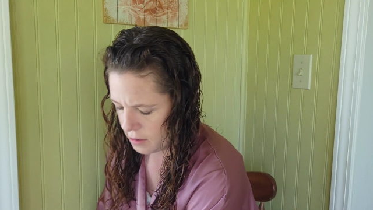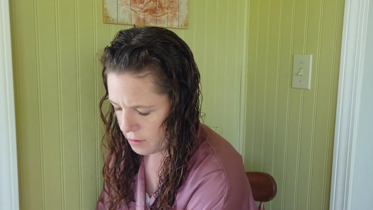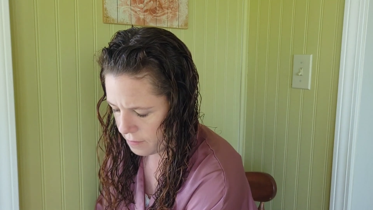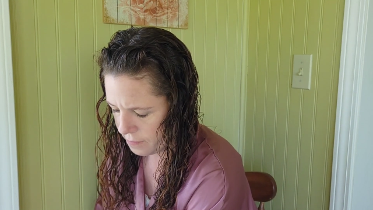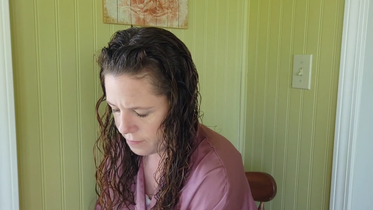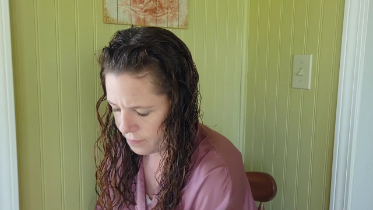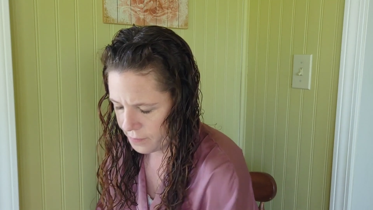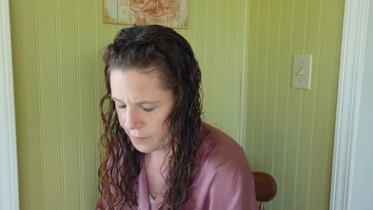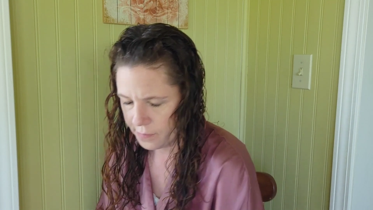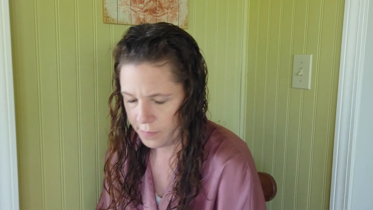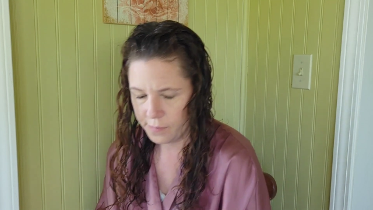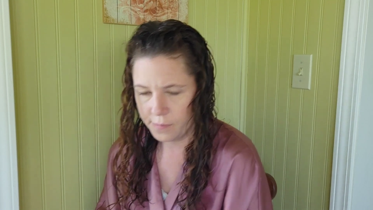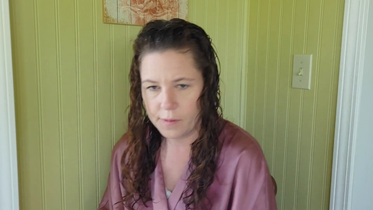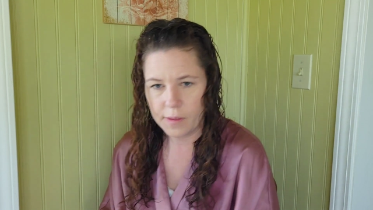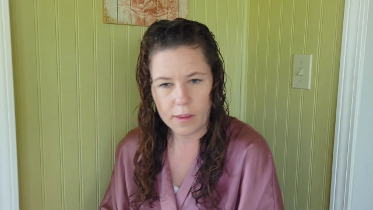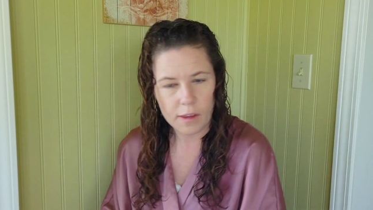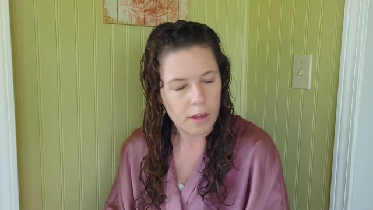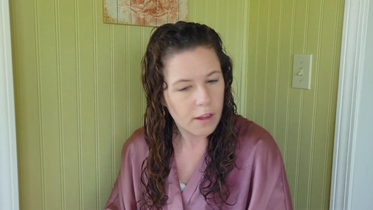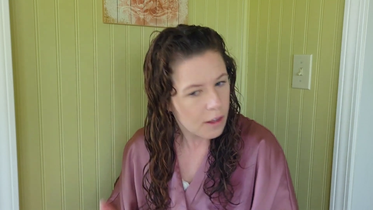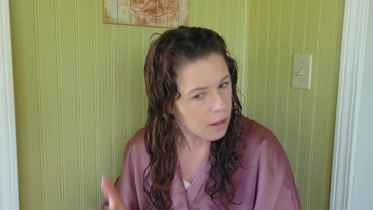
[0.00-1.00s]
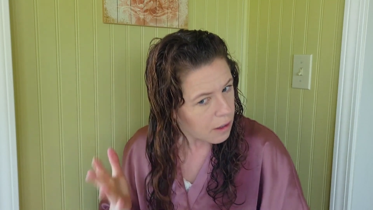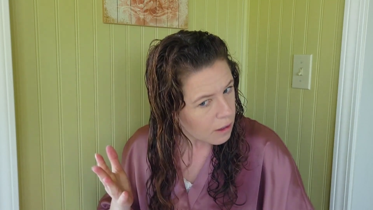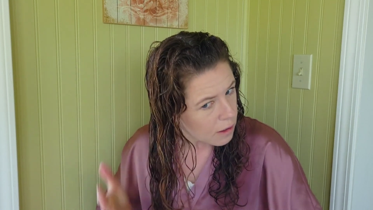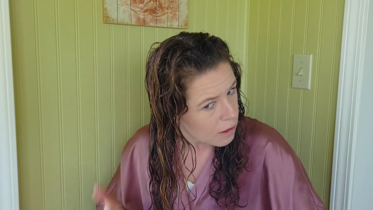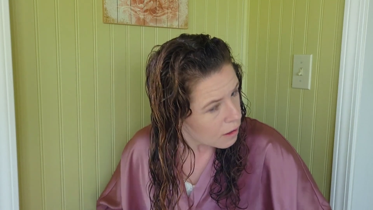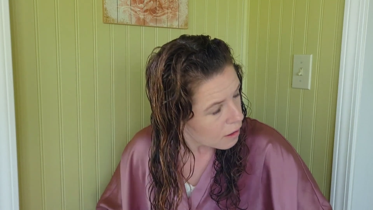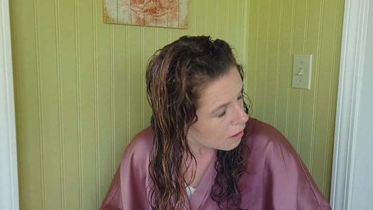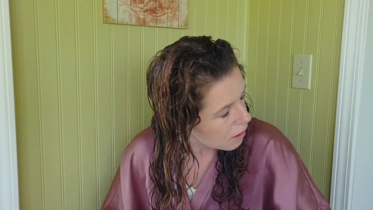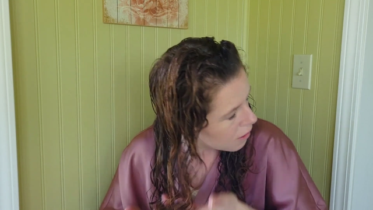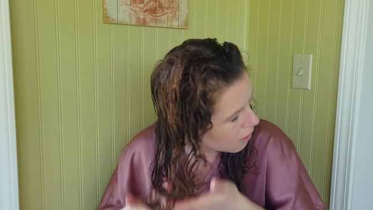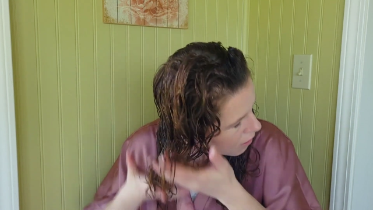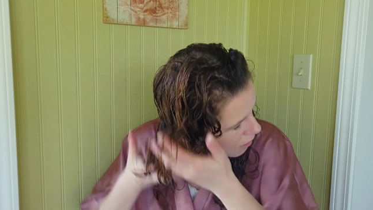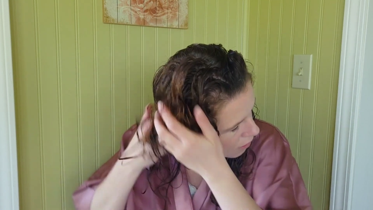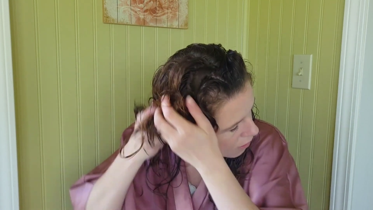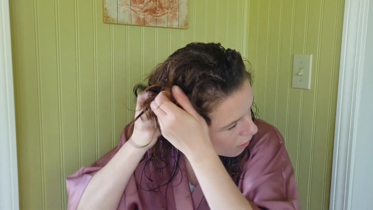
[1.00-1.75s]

(silence)